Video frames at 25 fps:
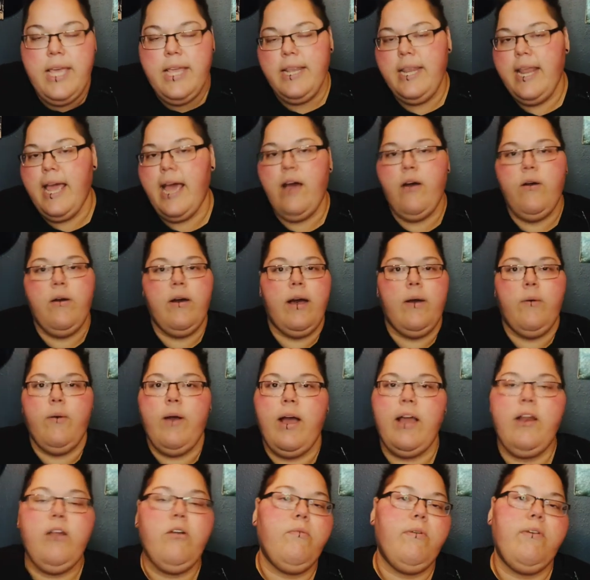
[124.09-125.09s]
Now,
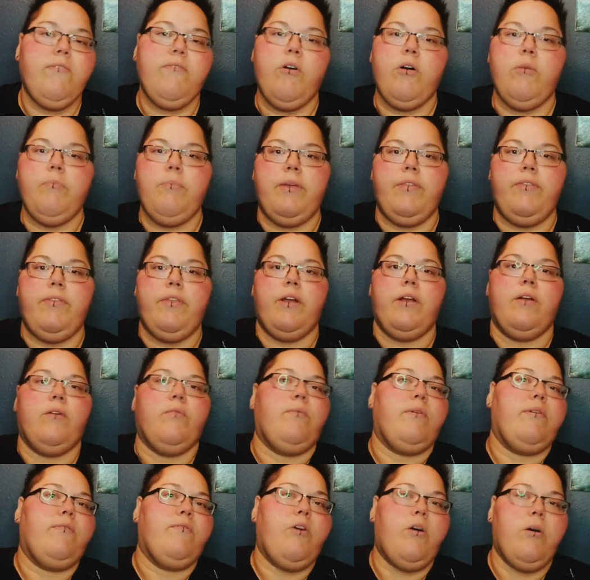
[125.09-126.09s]
I know we've all been there.
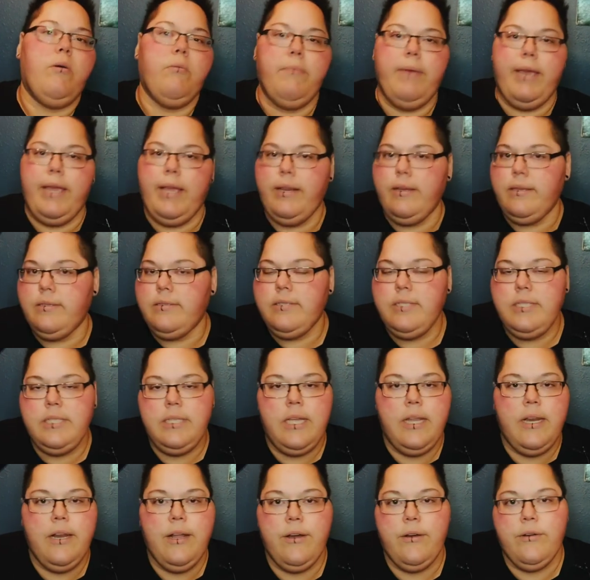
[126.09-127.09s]
We've all made,
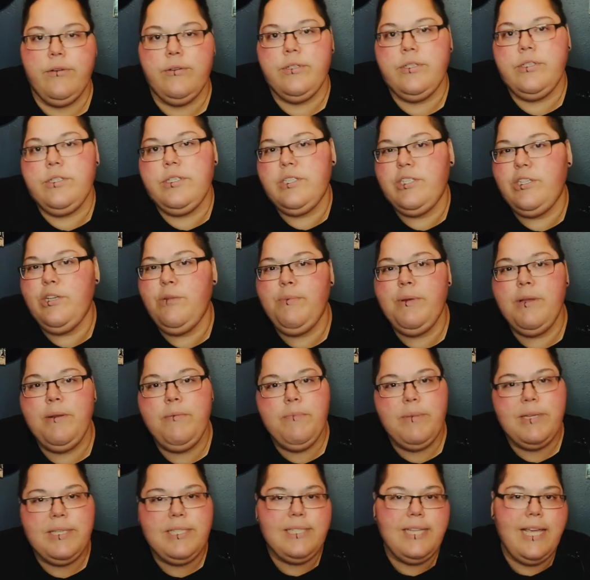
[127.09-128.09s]
stupid
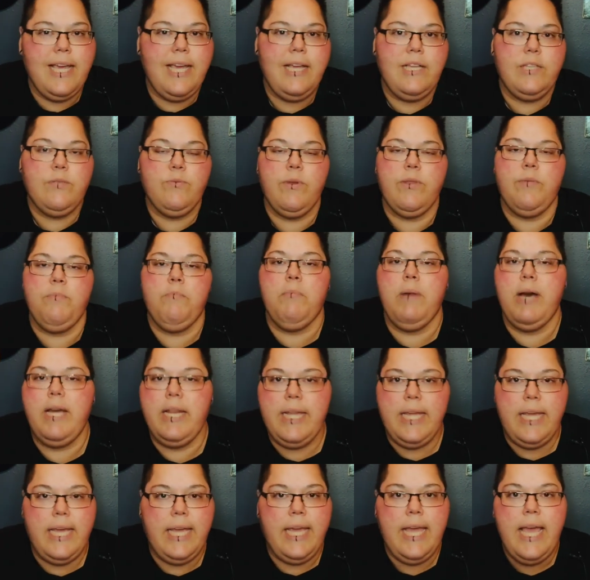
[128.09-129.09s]
mistakes with
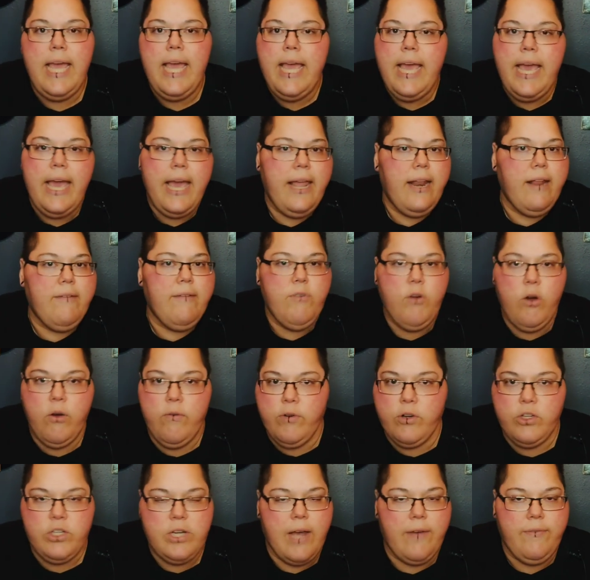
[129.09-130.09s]
money and have
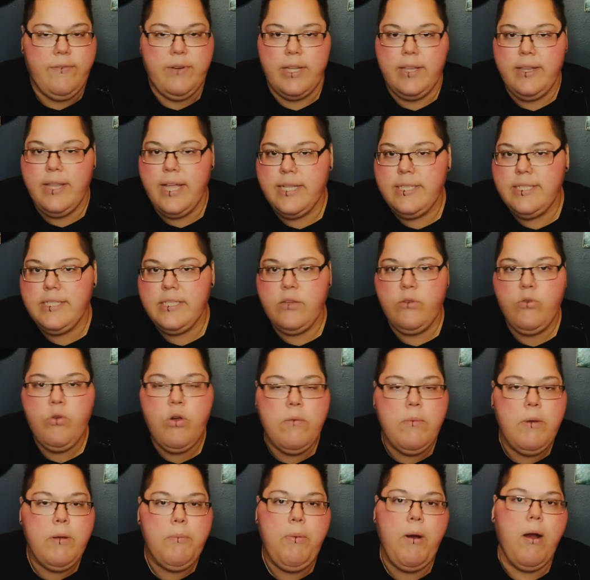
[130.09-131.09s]
overdrafted. That's a
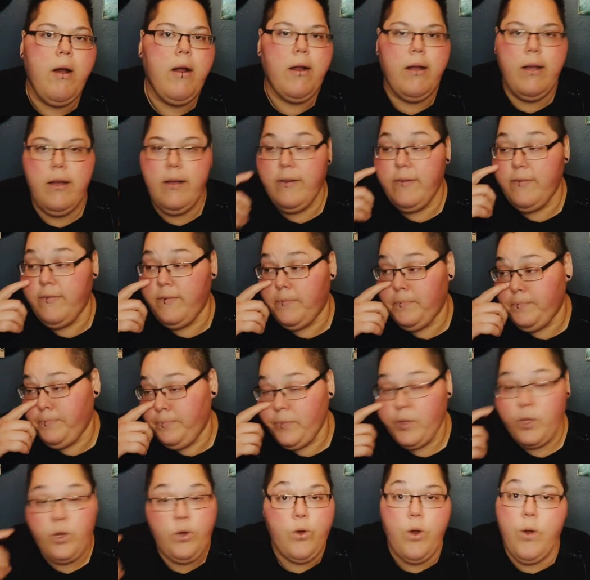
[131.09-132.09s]
normal part of
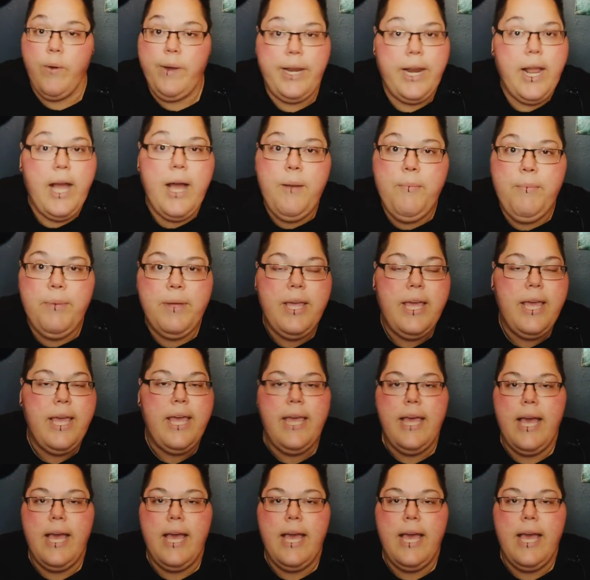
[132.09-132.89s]
growing up.